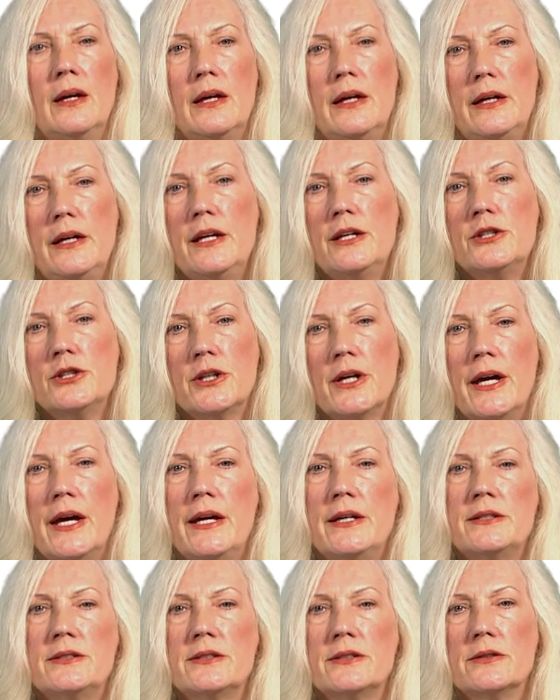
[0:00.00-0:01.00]
In each
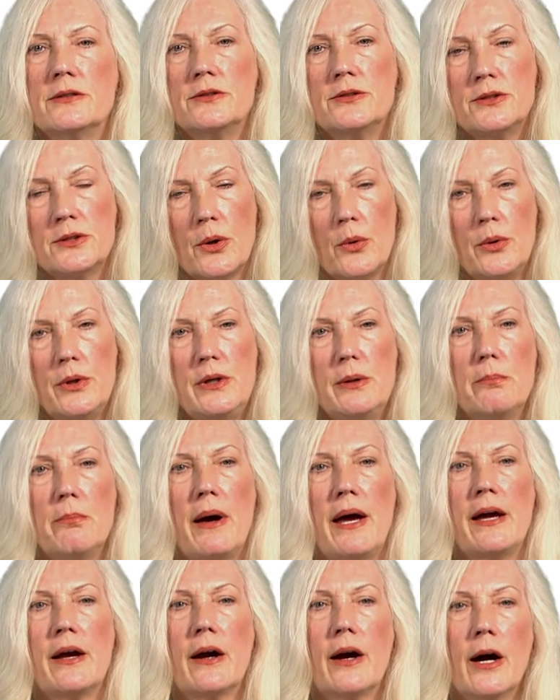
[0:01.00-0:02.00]
case, sodium
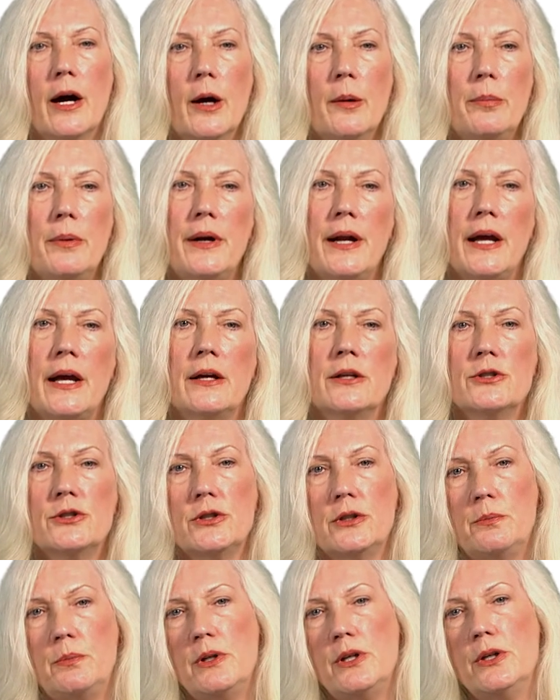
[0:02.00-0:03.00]
bicarbonate
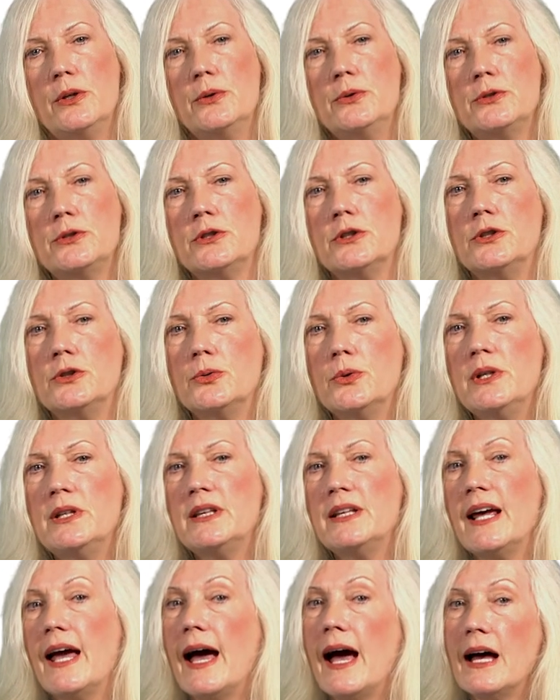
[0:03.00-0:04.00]
should be used to
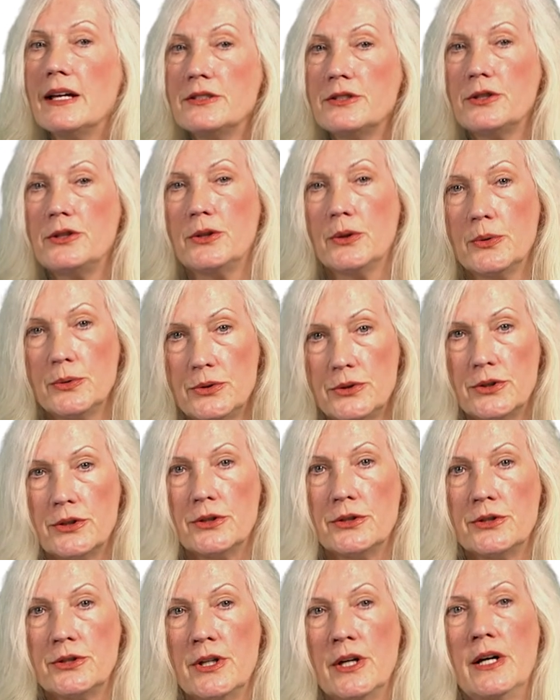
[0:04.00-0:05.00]
treat the
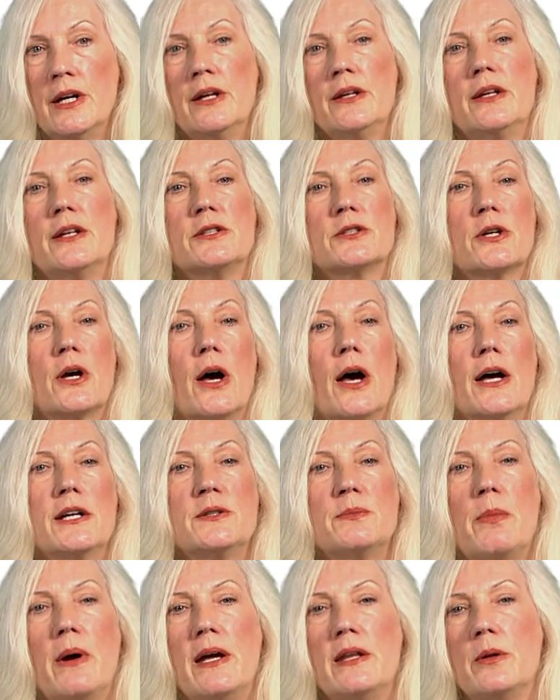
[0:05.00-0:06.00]
acidosis that's
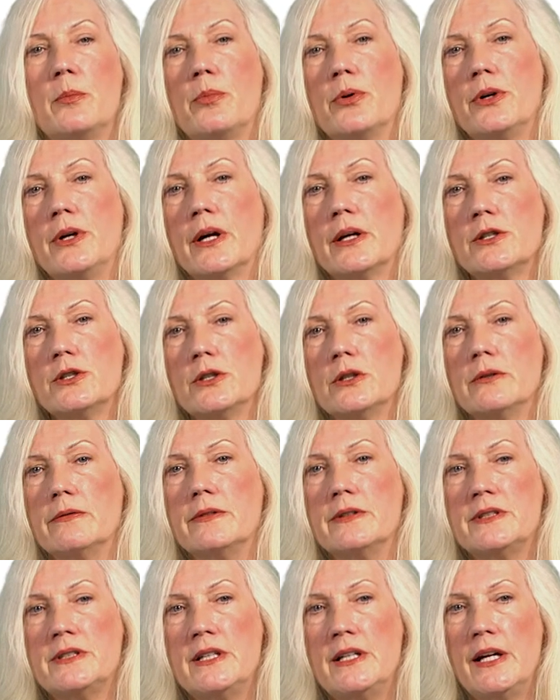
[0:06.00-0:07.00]
caused by the production
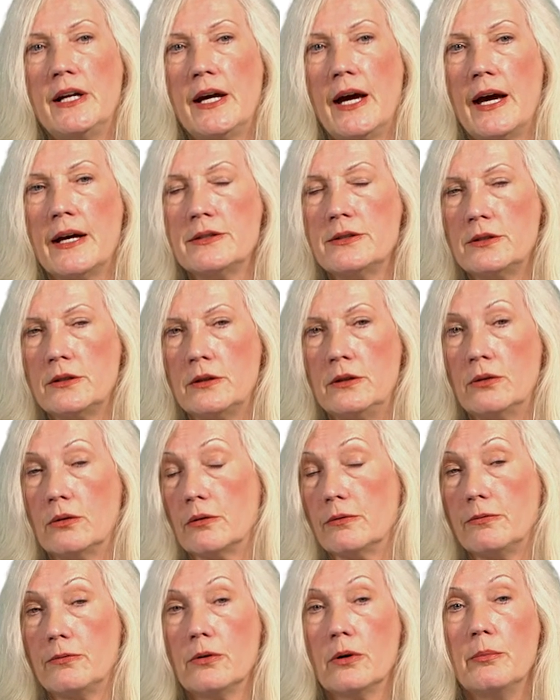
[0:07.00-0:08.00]
of acetic acid
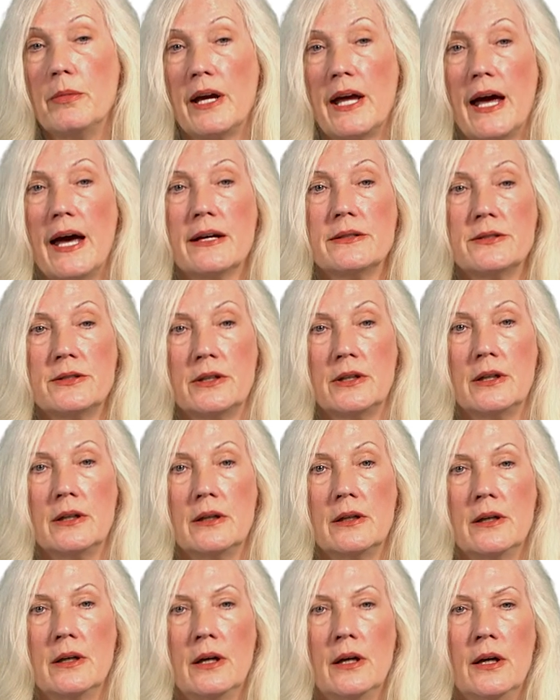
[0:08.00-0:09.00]
or formic
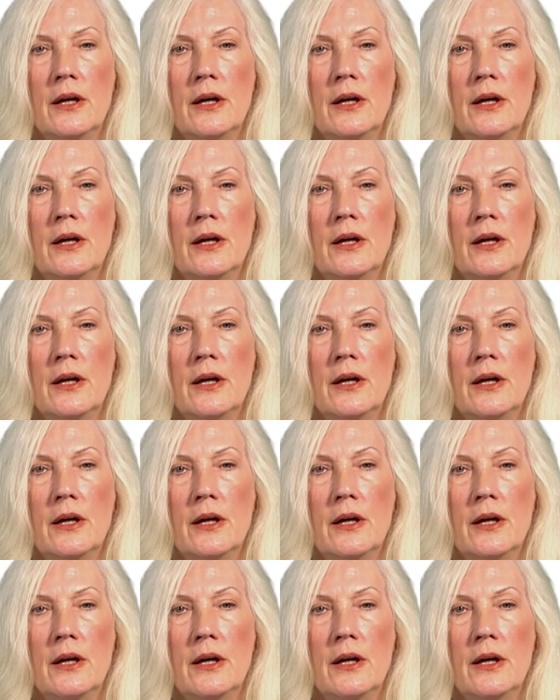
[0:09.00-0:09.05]
acid.